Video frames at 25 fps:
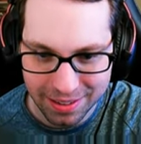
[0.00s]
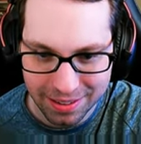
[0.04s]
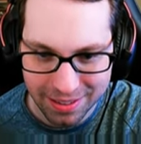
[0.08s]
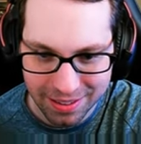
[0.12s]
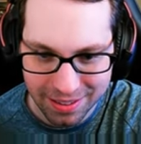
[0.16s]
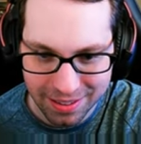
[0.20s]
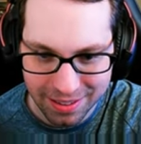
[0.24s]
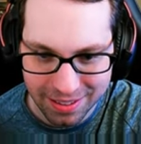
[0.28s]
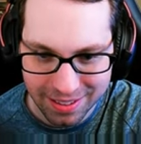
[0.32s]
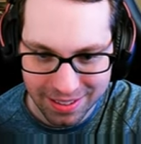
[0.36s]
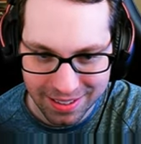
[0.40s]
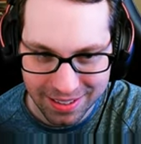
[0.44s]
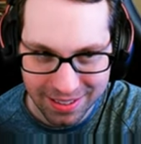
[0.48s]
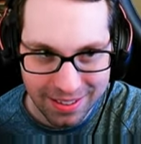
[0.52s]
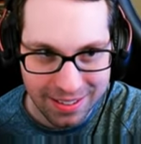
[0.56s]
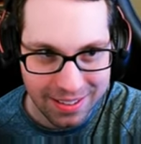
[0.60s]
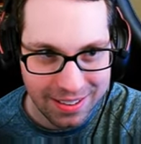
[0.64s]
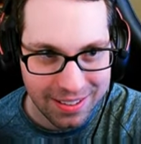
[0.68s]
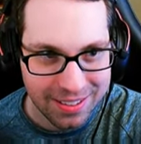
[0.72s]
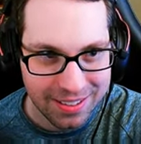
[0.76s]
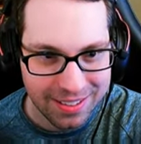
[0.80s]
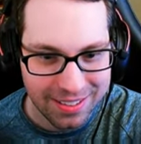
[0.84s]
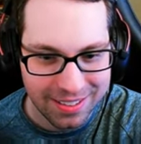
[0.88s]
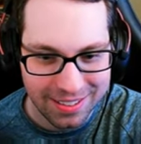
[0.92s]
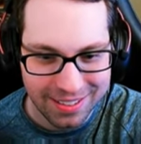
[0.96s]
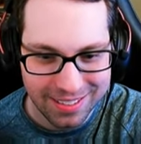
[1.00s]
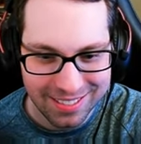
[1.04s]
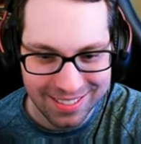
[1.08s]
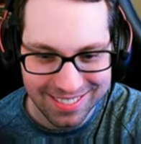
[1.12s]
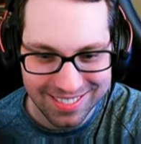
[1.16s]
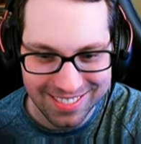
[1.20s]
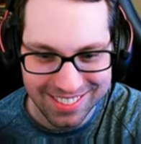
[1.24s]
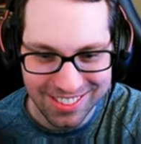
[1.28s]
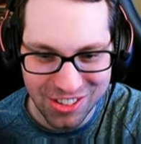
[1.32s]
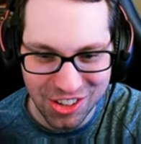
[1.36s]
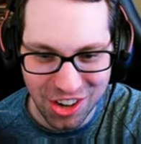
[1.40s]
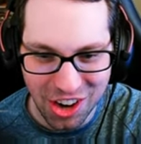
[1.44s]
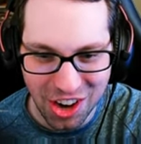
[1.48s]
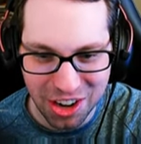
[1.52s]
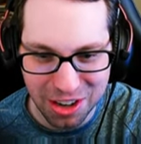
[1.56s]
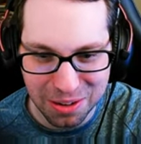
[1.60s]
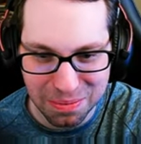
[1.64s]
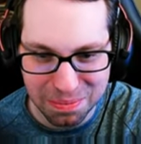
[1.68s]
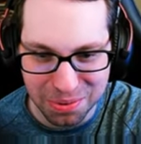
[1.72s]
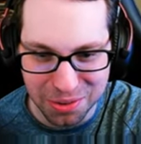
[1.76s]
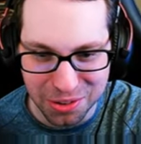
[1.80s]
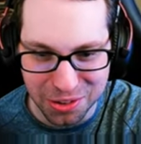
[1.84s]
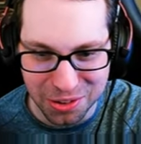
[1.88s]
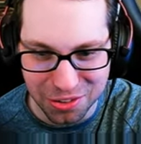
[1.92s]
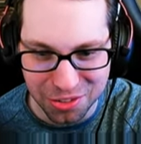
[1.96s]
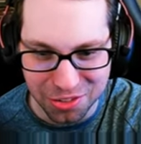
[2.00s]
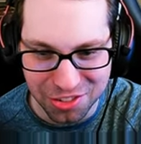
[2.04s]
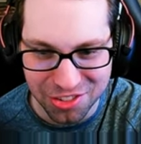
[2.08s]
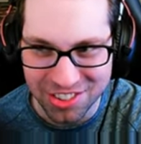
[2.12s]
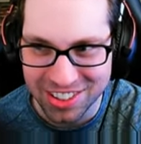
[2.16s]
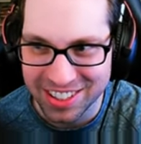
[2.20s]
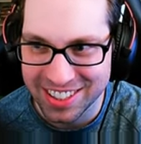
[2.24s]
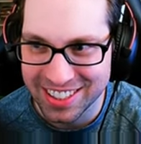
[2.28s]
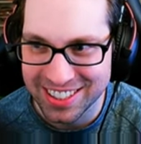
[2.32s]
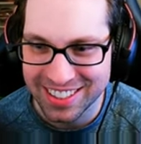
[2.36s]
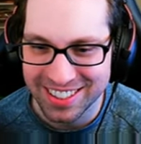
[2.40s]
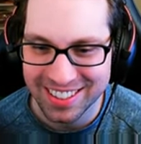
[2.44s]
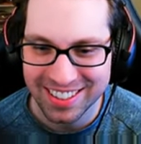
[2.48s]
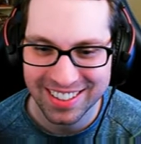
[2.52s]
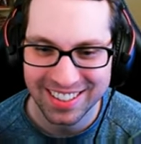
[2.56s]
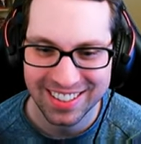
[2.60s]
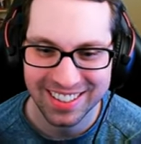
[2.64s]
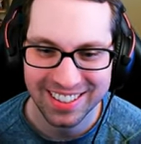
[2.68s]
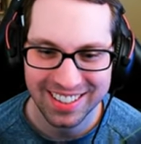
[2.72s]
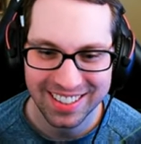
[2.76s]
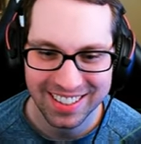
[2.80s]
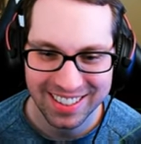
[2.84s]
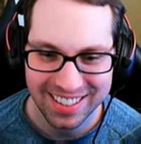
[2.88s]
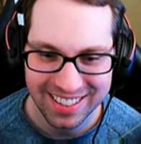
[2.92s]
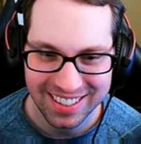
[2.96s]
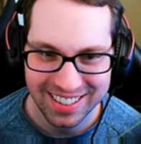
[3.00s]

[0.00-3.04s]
I approve. John approves. Okay, if you sink this,